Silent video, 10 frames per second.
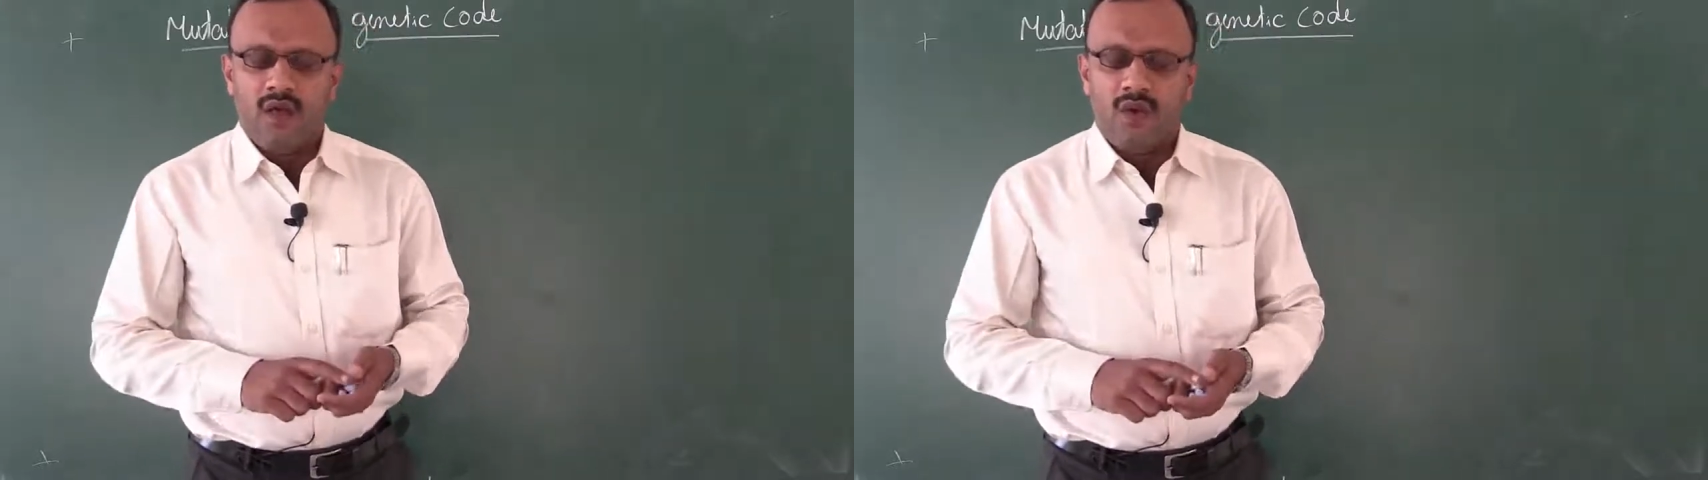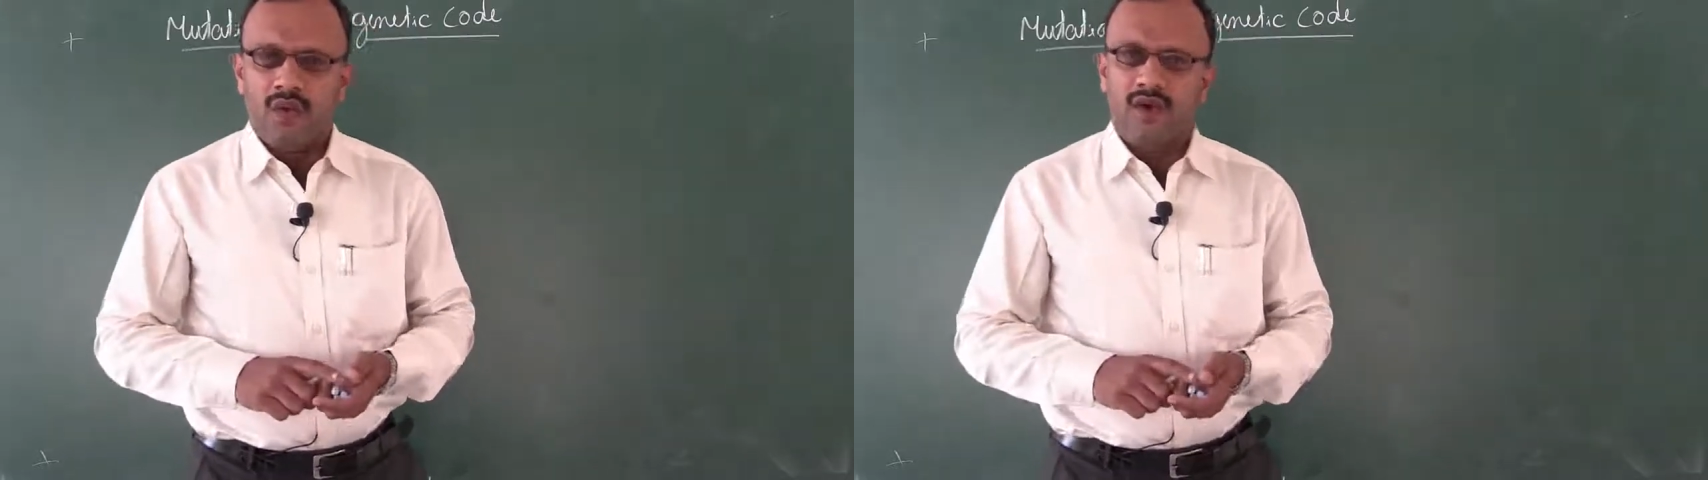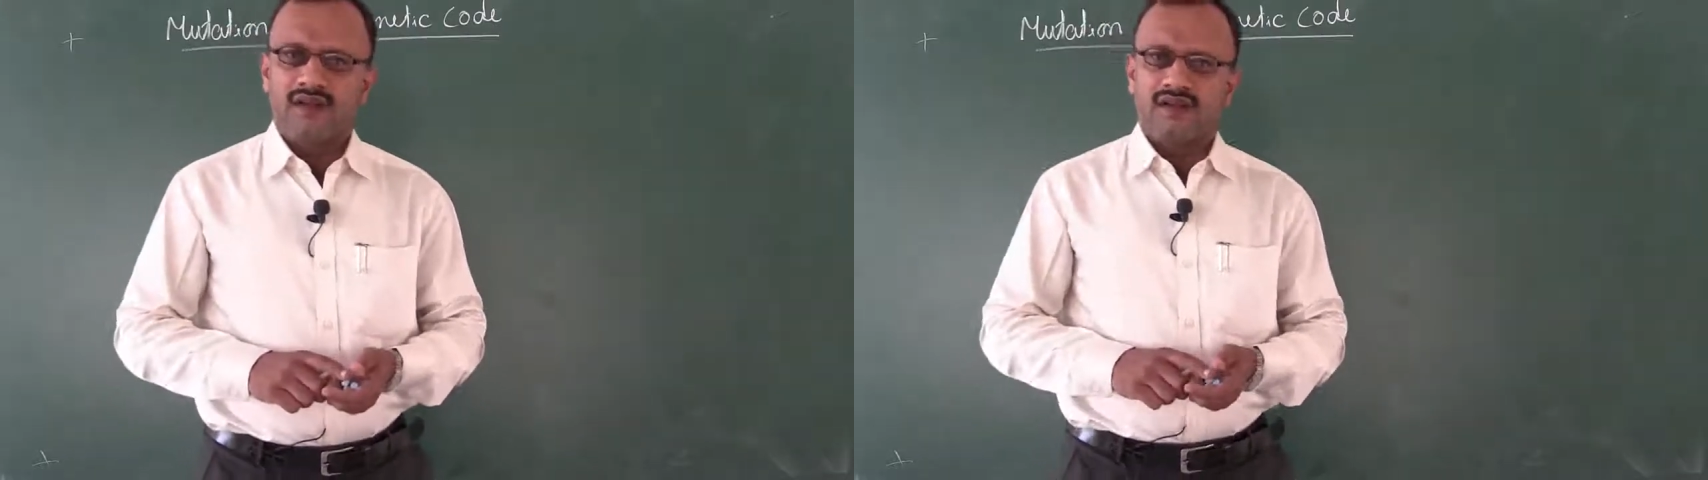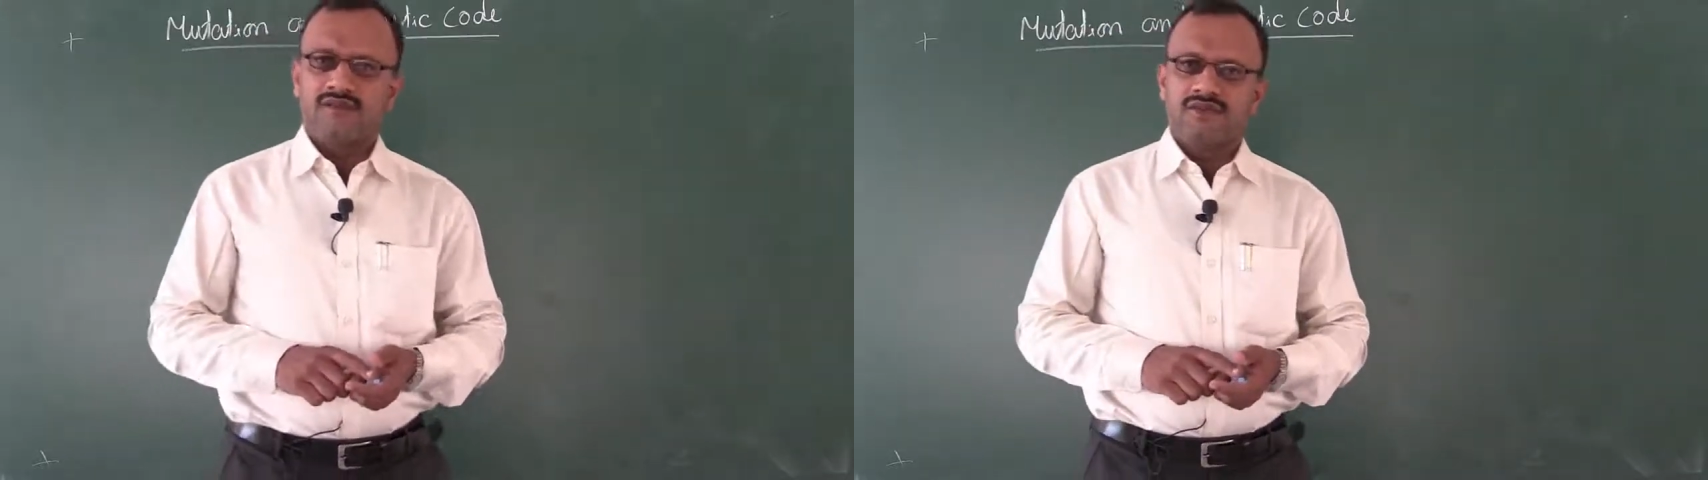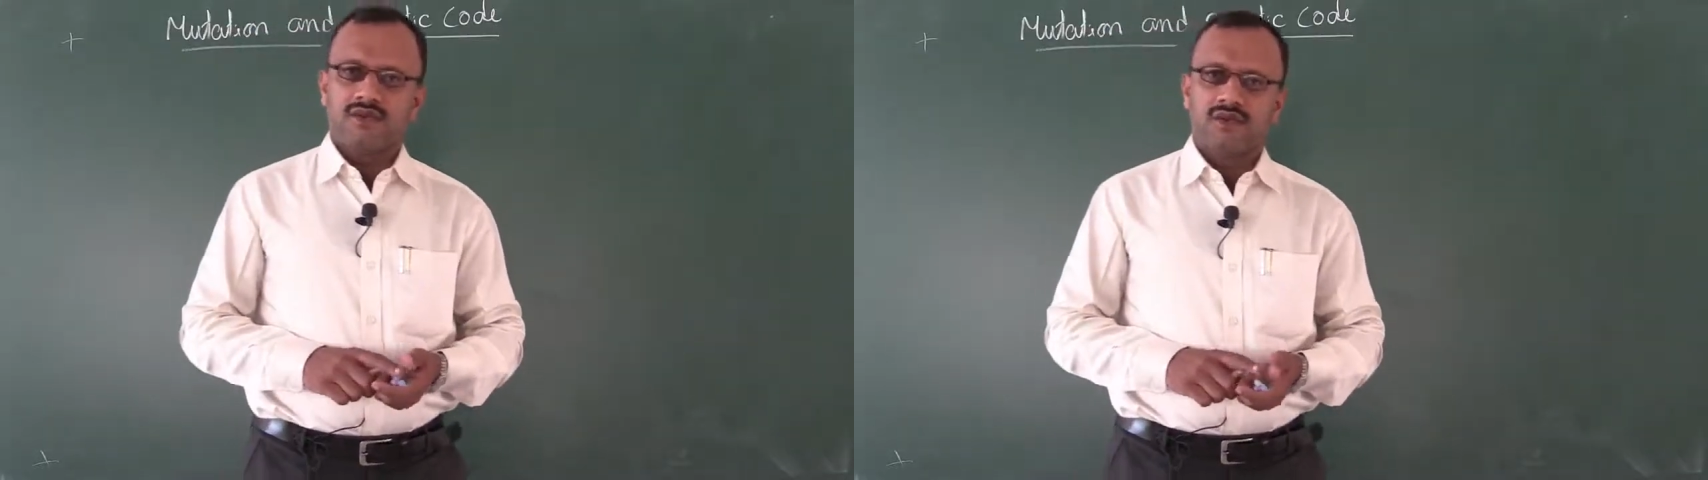Welcome
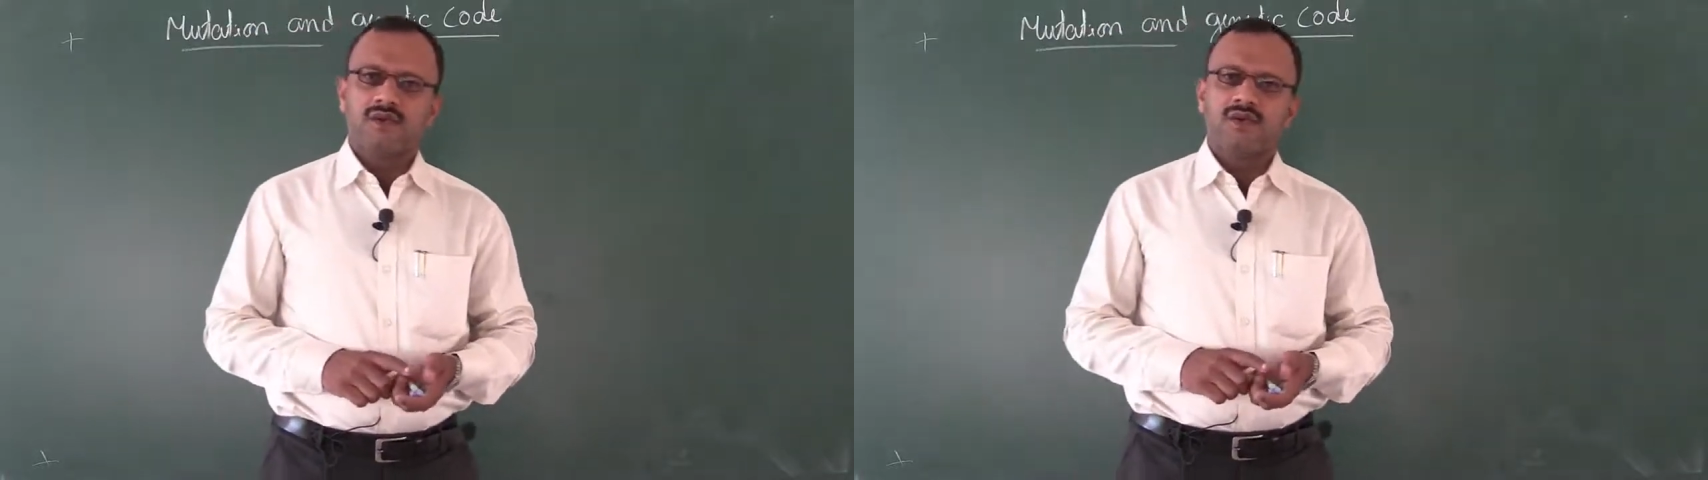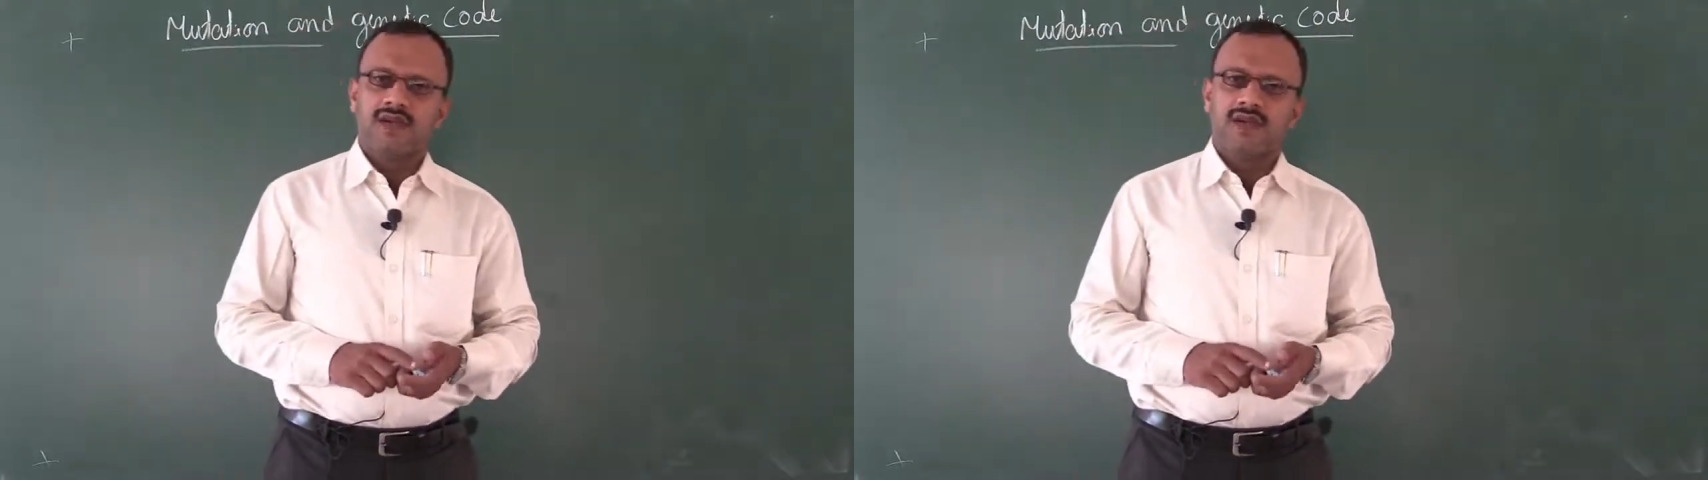to